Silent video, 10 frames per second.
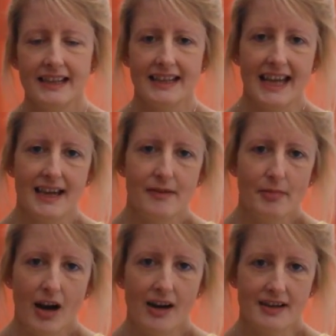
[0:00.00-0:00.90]
there
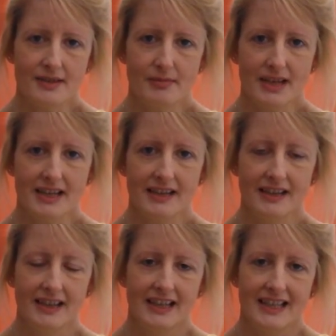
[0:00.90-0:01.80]
behind me,
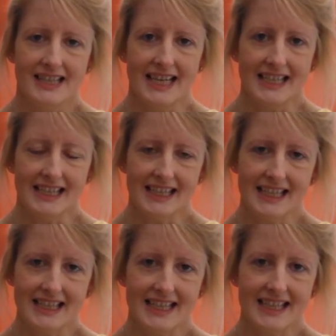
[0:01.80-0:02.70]
taking it
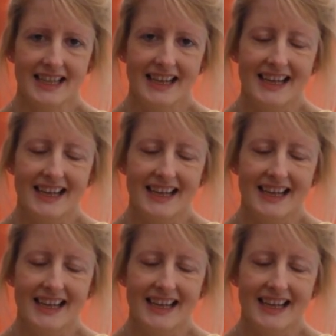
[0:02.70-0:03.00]
easy.